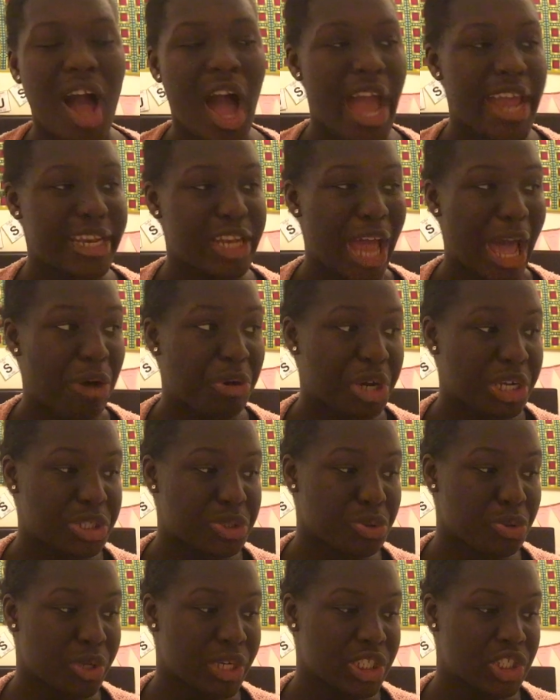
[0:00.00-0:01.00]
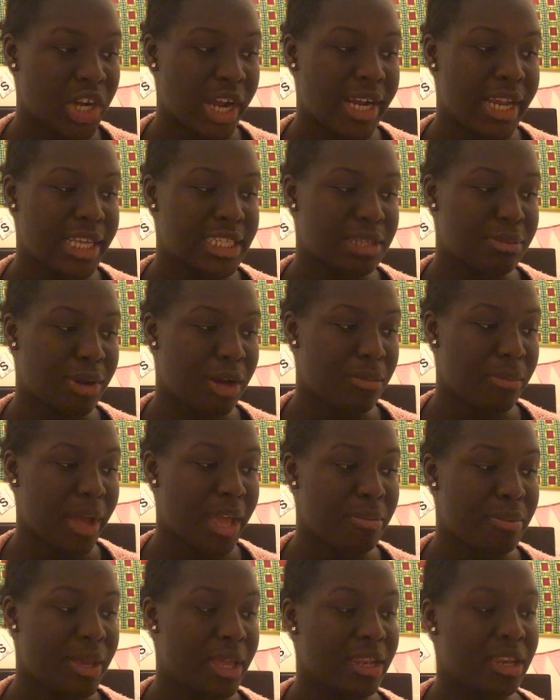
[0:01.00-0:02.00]
I now can talk in Chinese about
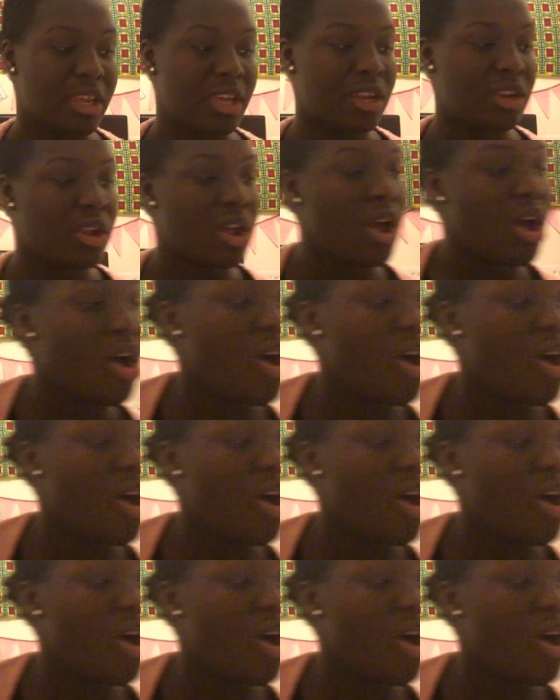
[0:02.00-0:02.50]
my opinion